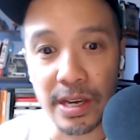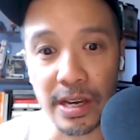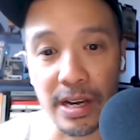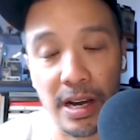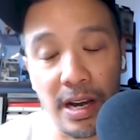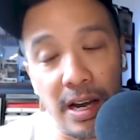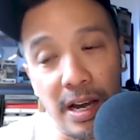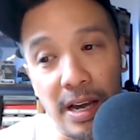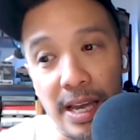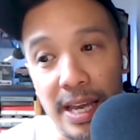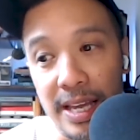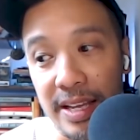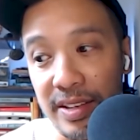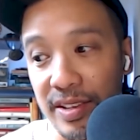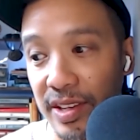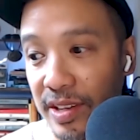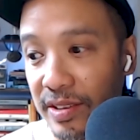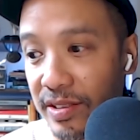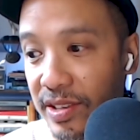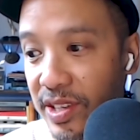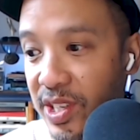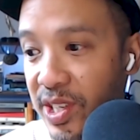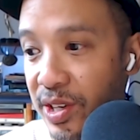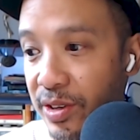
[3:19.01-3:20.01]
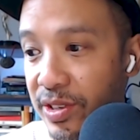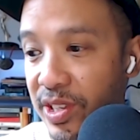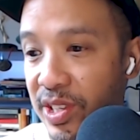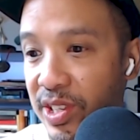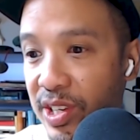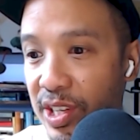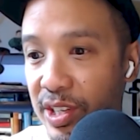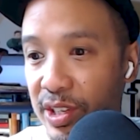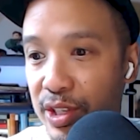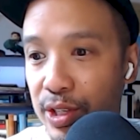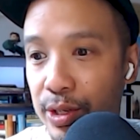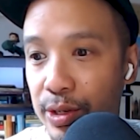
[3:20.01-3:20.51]
The series
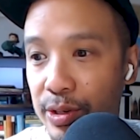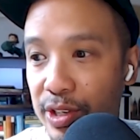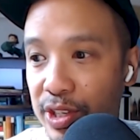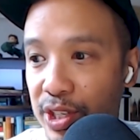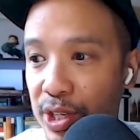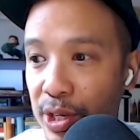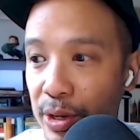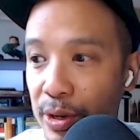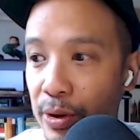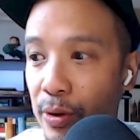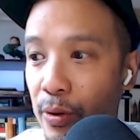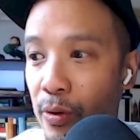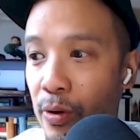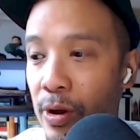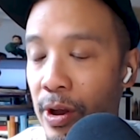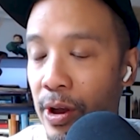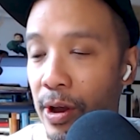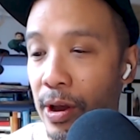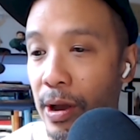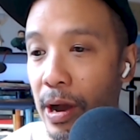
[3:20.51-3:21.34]
is 2-2.